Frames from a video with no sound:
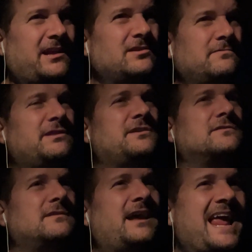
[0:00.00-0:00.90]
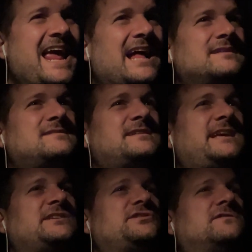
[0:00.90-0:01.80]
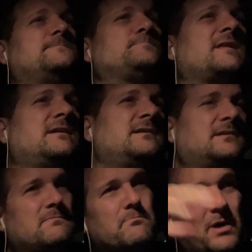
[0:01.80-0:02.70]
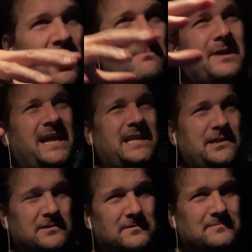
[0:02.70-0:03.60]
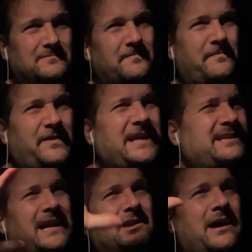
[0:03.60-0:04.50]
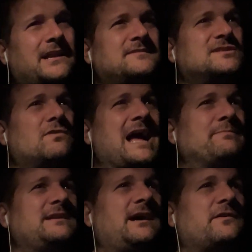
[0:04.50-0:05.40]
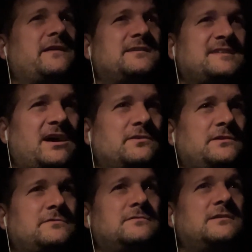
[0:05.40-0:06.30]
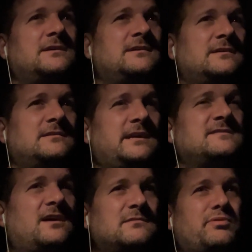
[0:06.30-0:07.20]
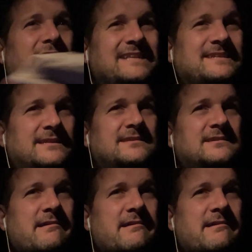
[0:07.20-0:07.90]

with your hands to get your bum and your feet. I don't know how to describe it other than to tell you it's unpleasant.